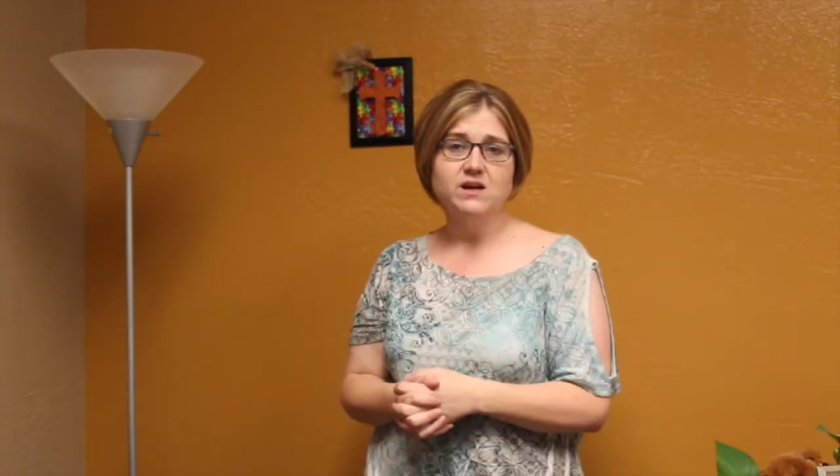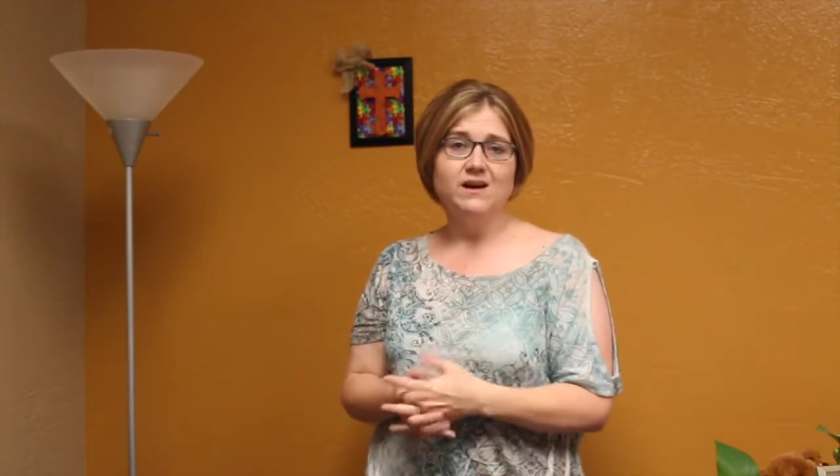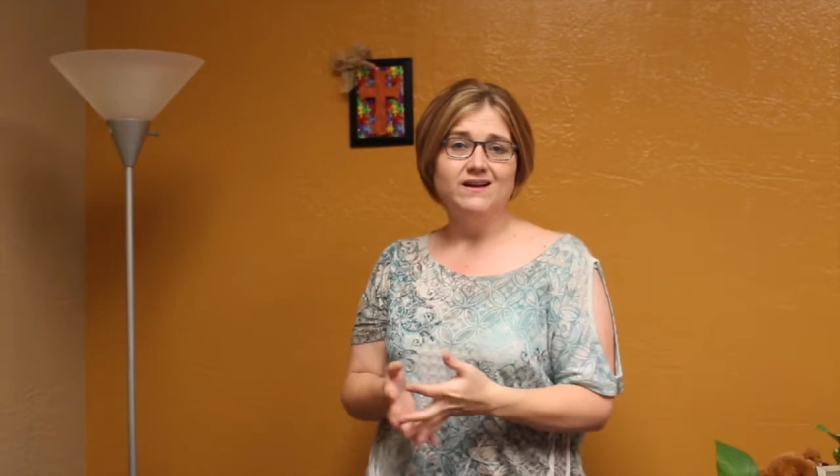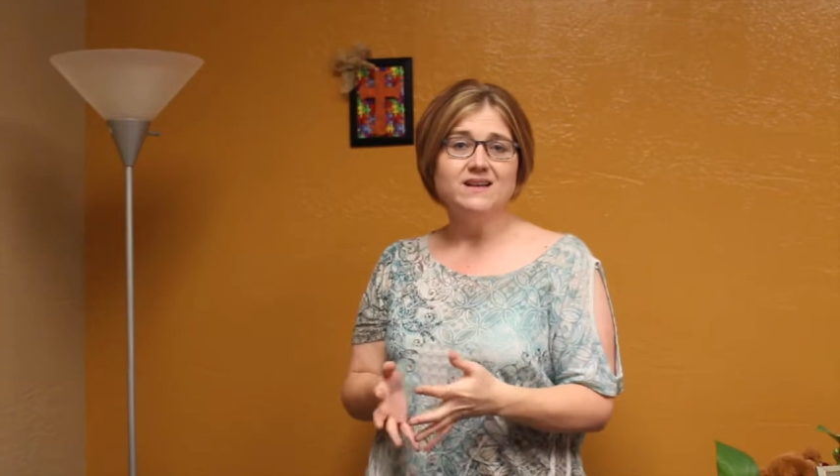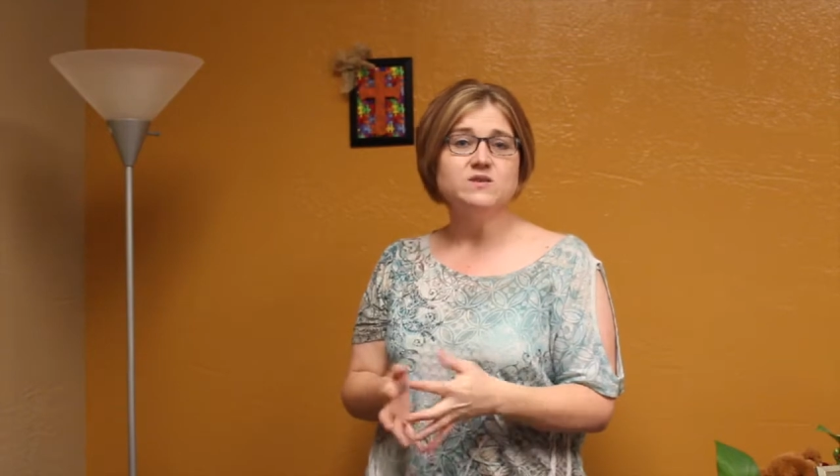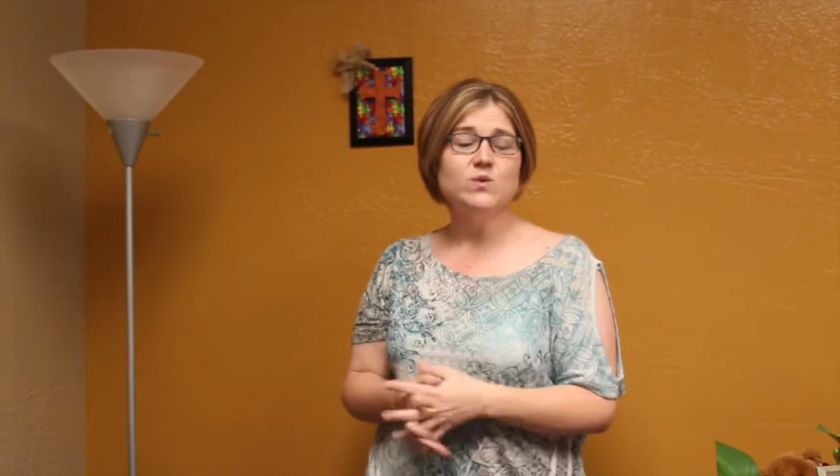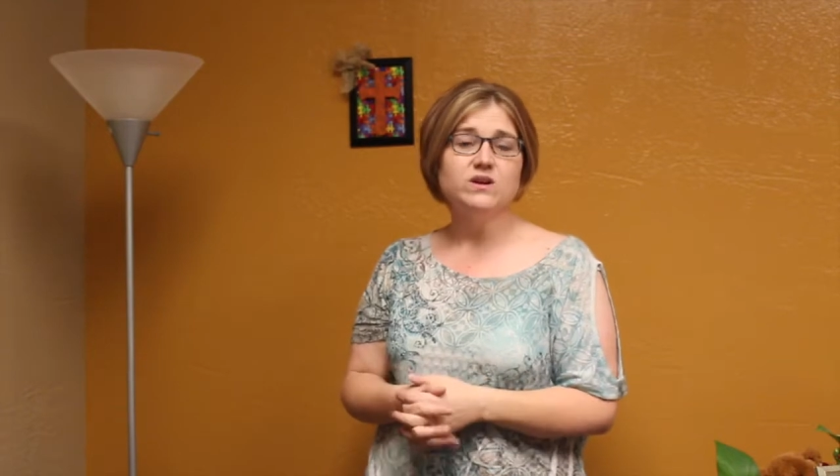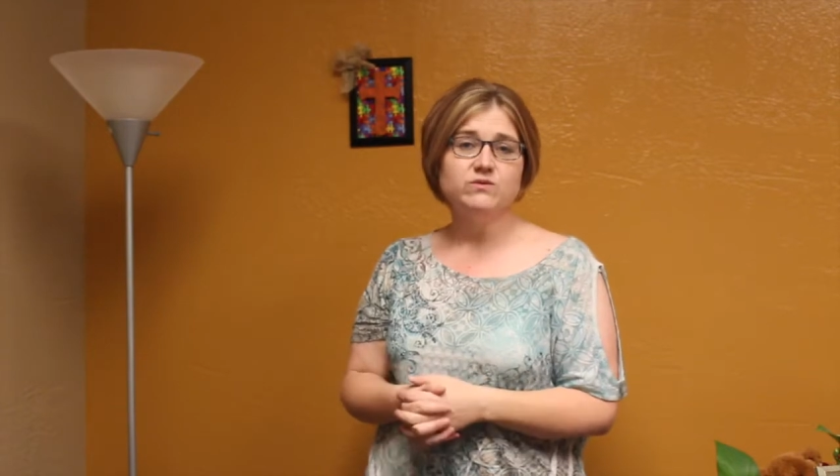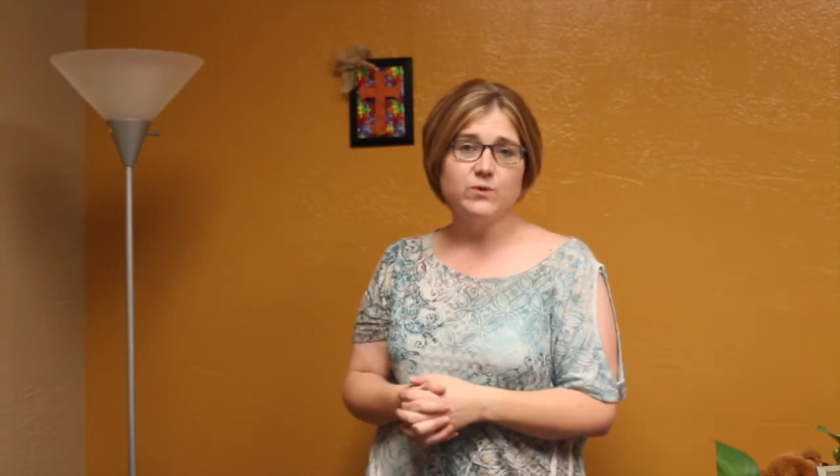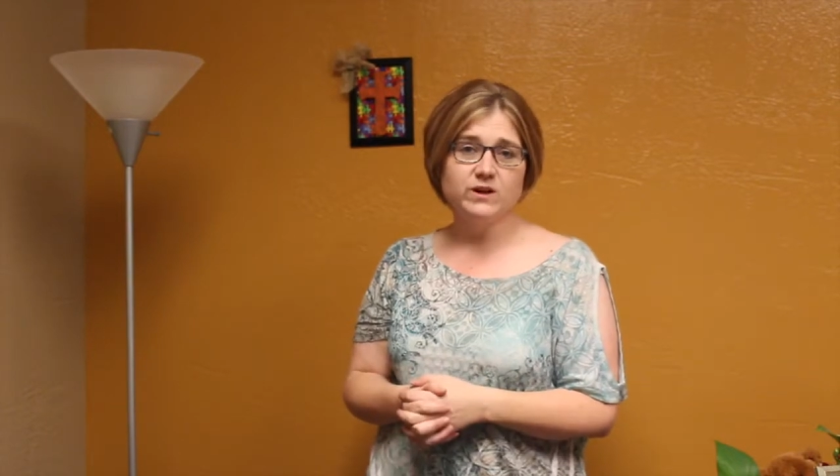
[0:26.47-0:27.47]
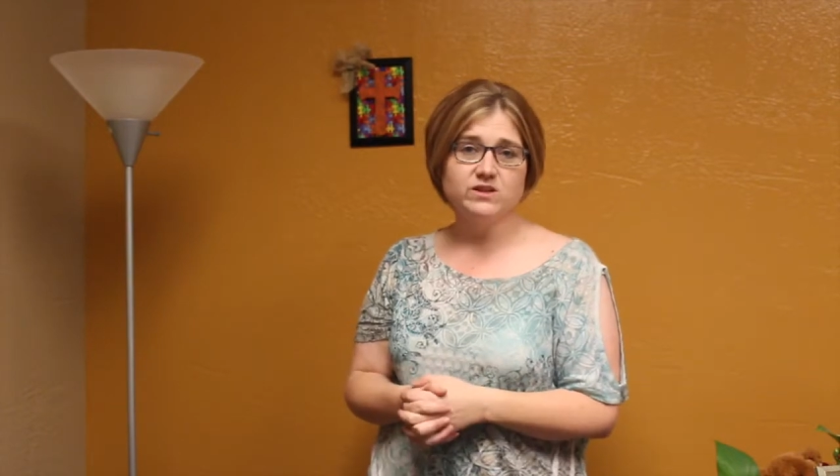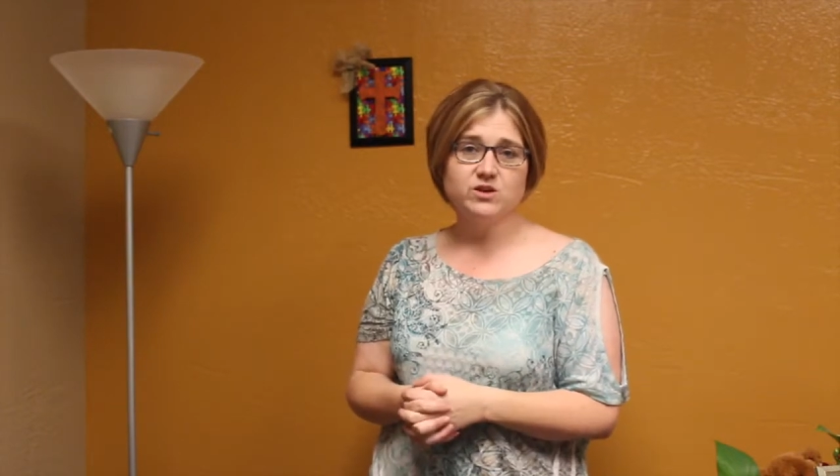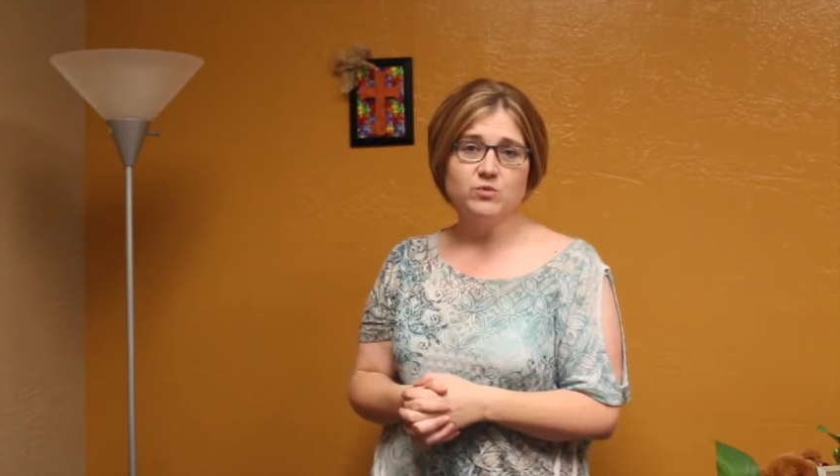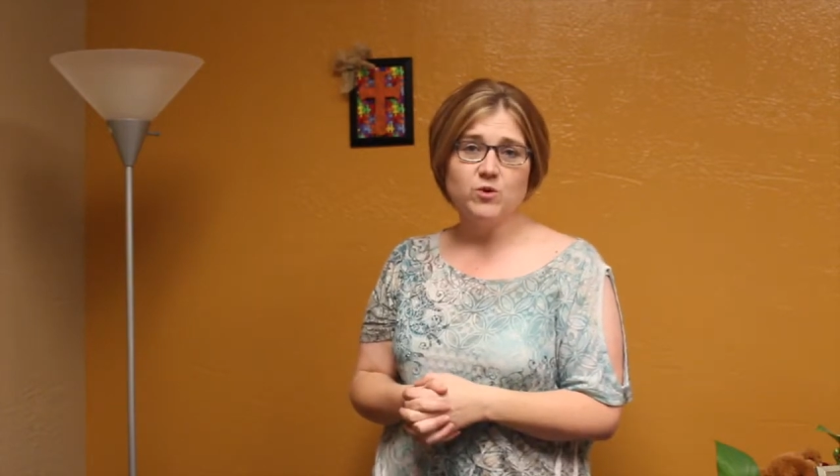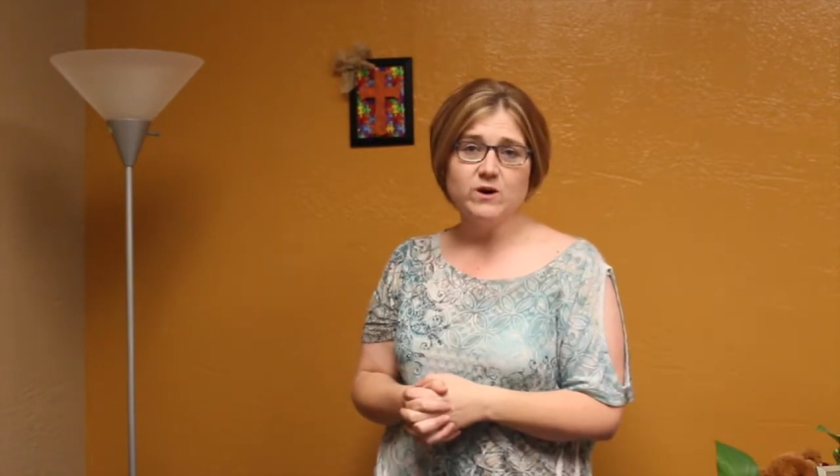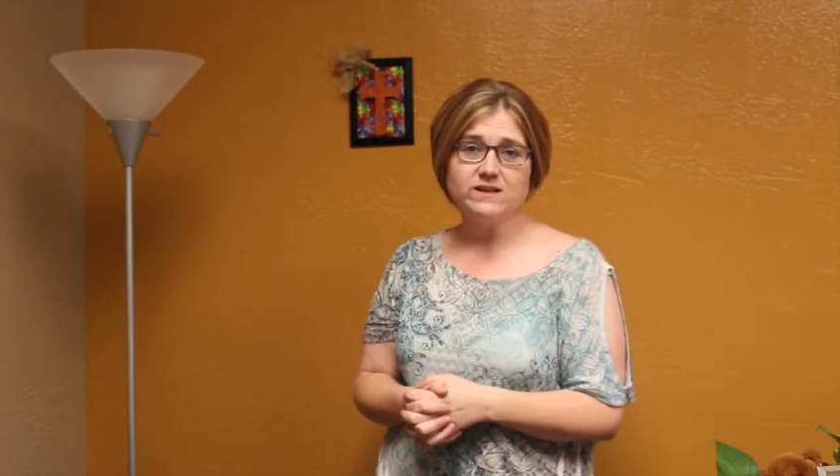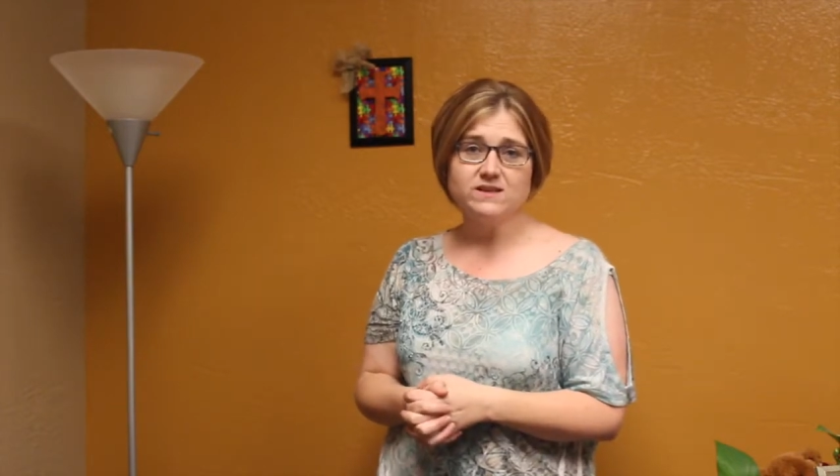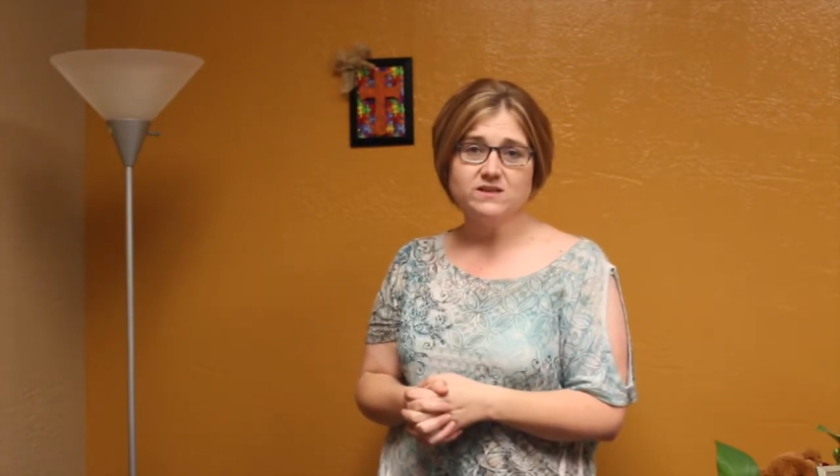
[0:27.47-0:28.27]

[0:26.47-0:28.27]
and that's one in 42 boys.